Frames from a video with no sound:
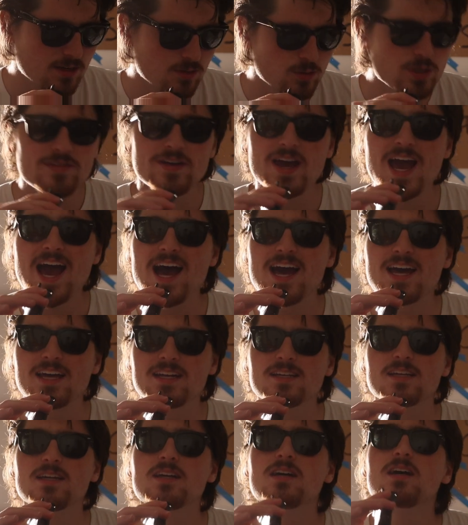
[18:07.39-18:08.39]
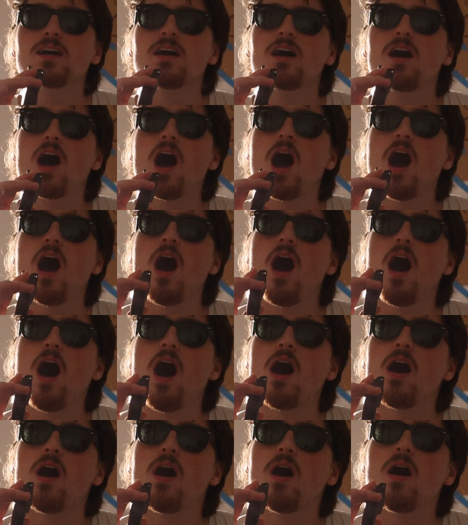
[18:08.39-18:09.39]
We've had
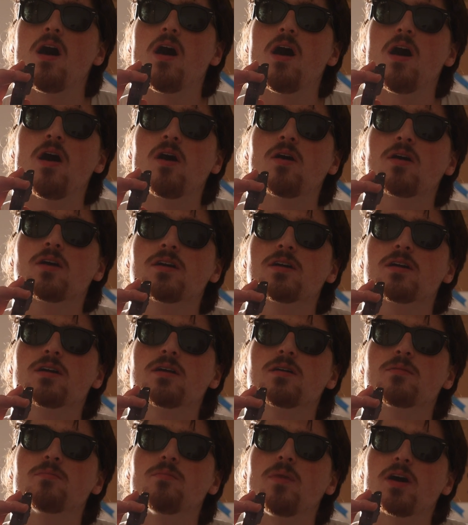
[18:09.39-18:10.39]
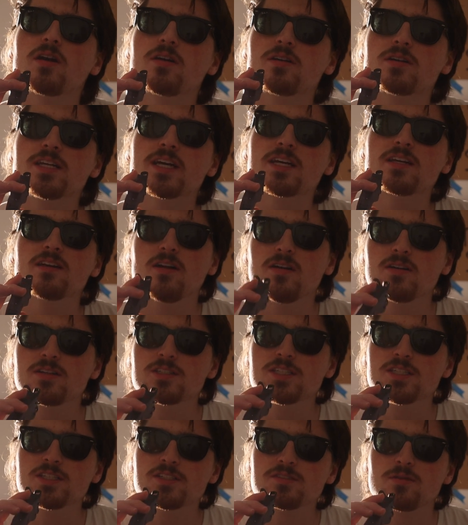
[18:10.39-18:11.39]
our modern
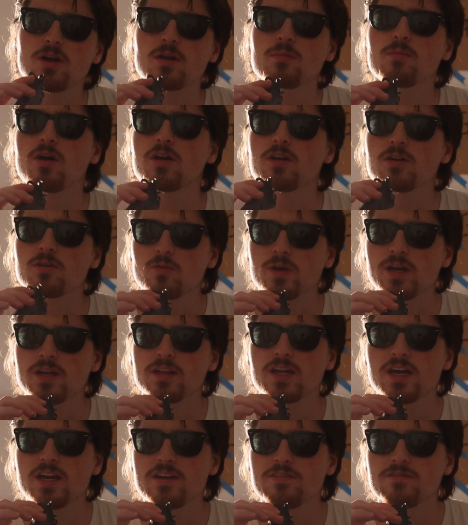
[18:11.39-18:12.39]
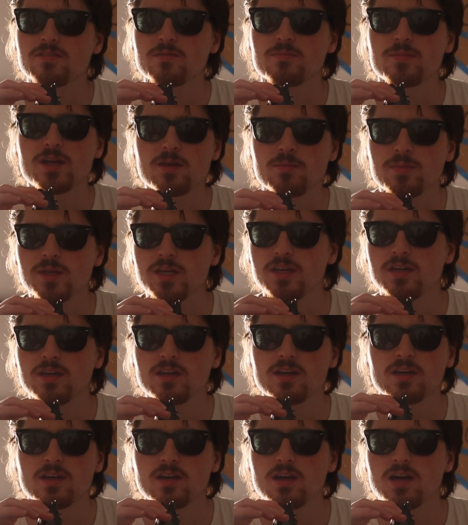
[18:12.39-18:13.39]
technologies, our modern way of life, for
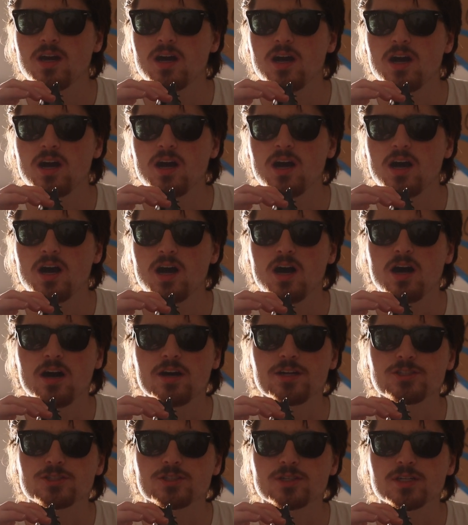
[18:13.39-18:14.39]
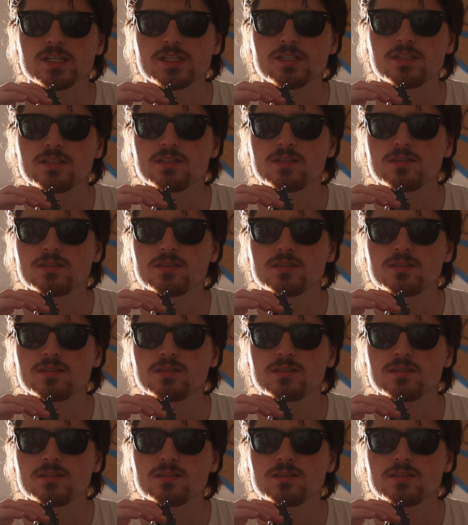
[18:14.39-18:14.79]
maybe 100,